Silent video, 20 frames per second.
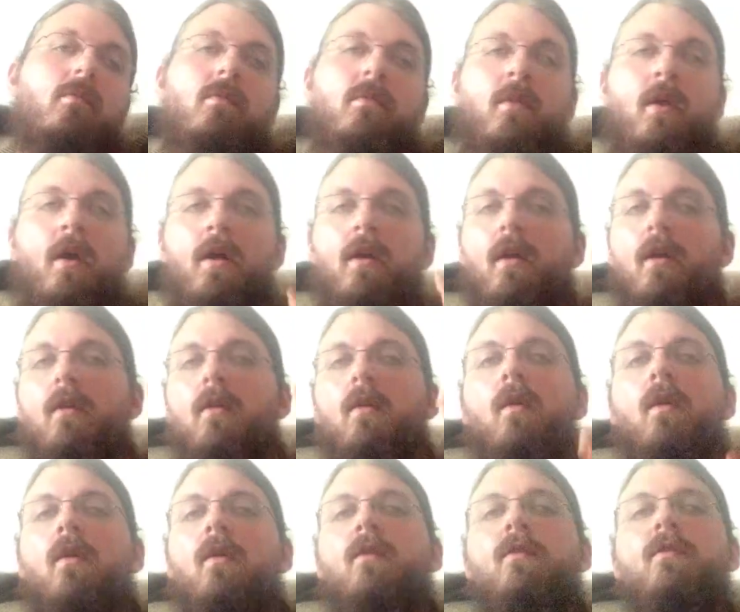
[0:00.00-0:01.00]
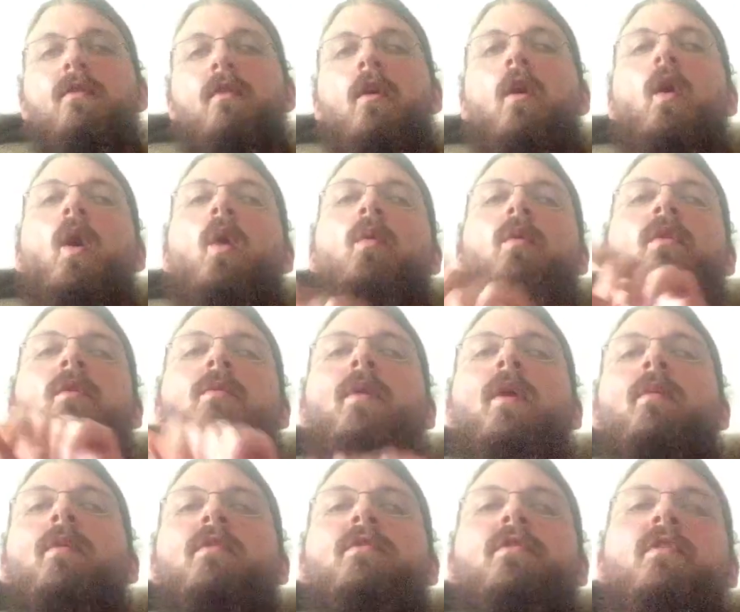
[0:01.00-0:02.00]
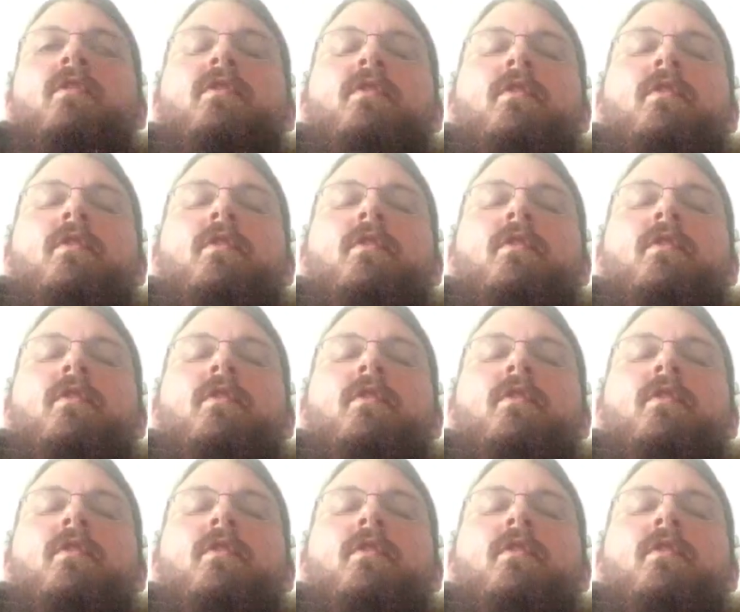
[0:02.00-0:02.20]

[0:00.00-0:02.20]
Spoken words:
Knock on doors, go out with the publishers,